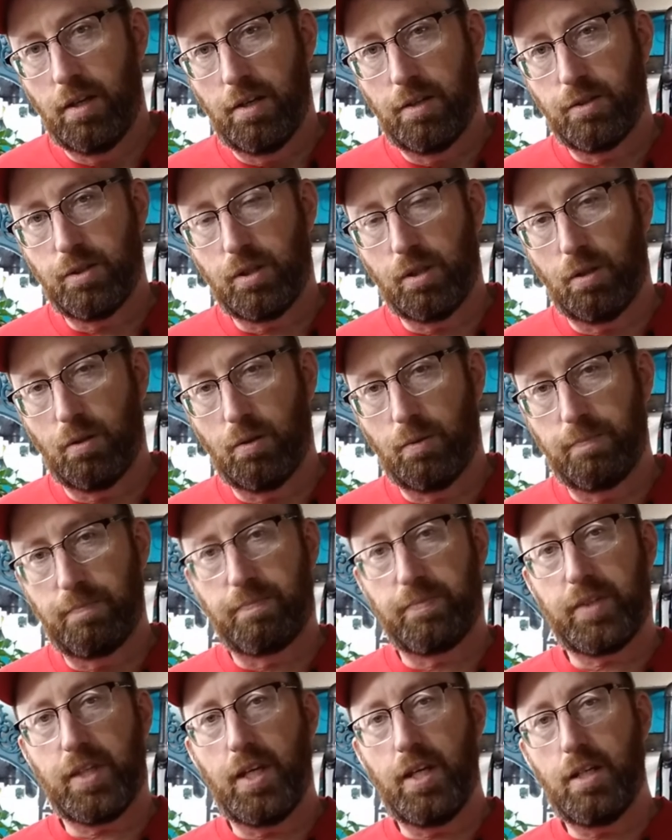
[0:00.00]
So
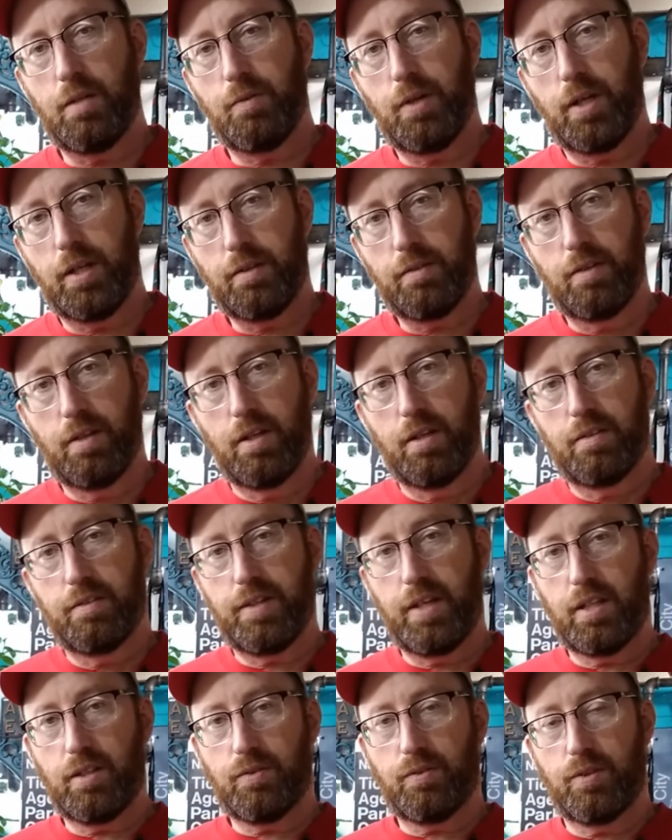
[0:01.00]
anyway,
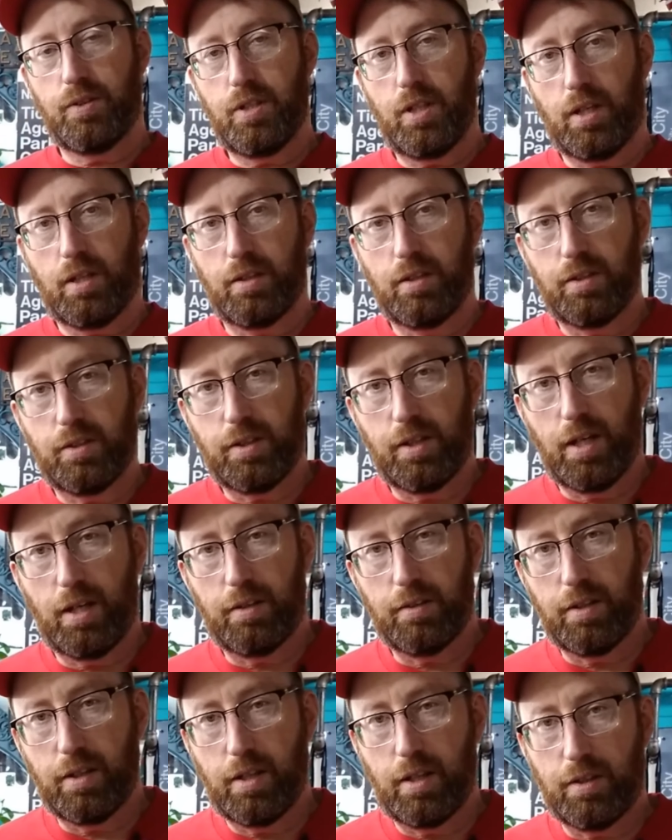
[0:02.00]
thanks for checking this
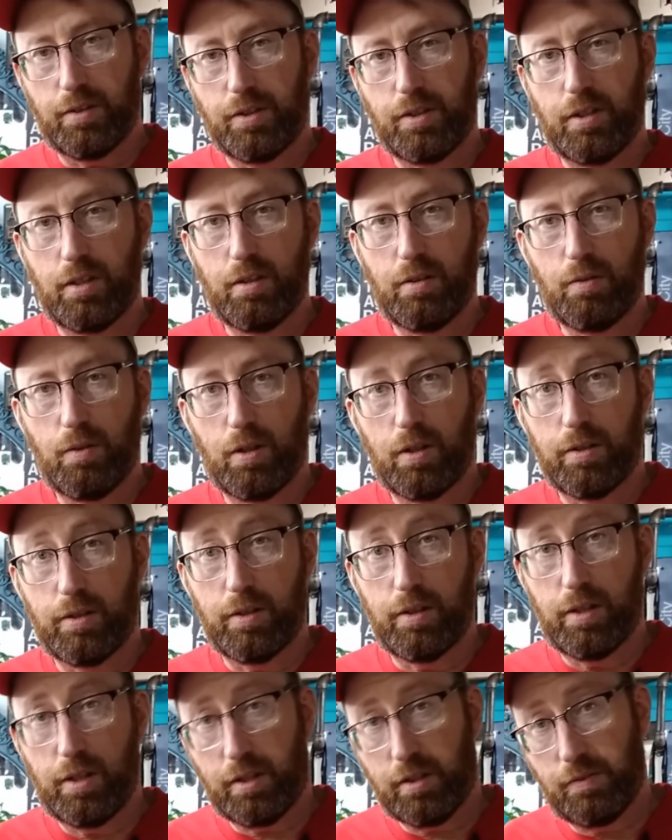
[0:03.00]
out, and I'll see you on the
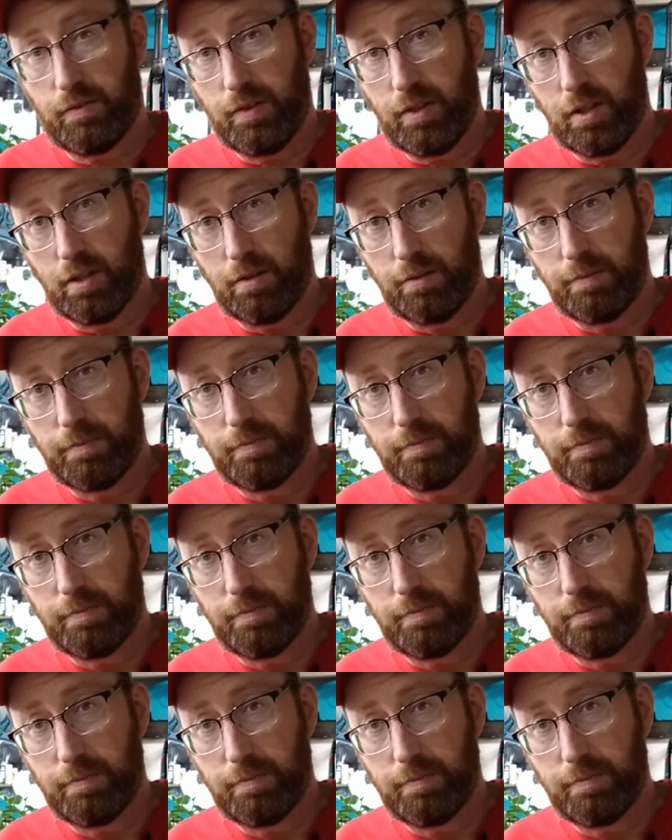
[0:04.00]
next video.